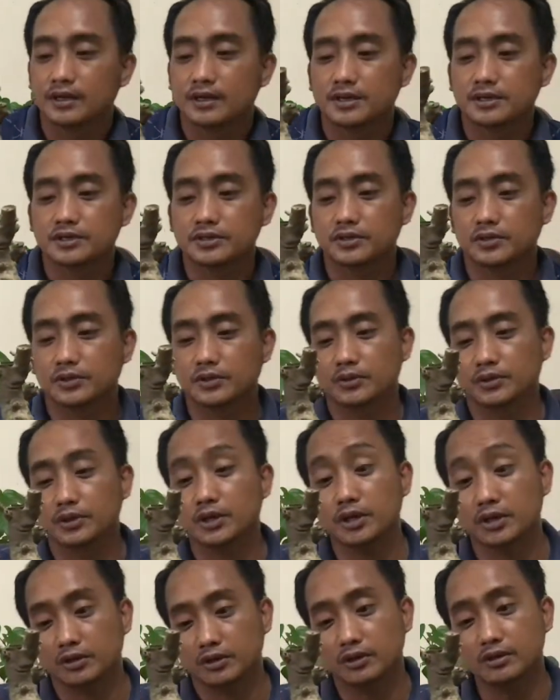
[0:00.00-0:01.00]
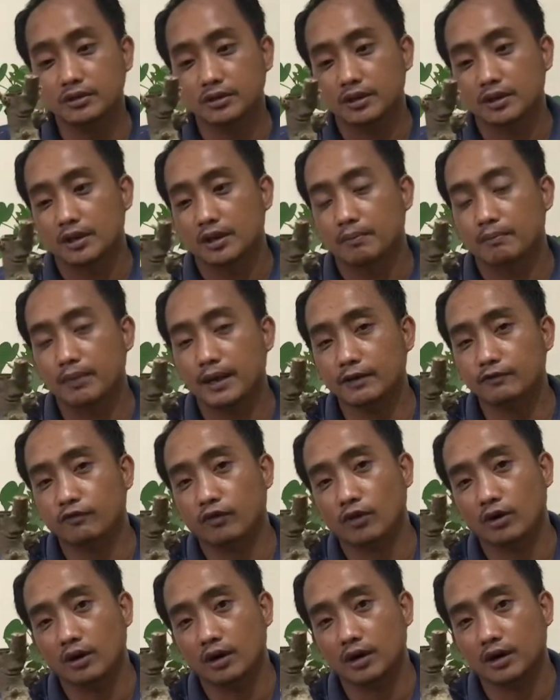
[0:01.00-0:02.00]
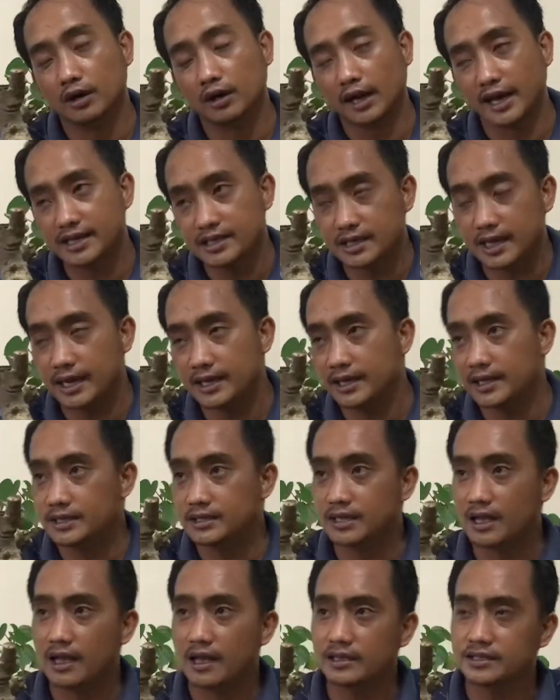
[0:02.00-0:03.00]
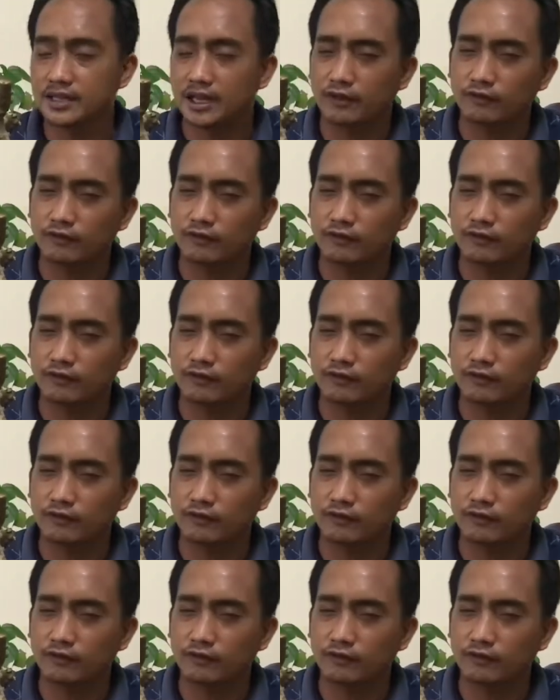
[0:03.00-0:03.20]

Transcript: So, yun, no? But for cascading styles,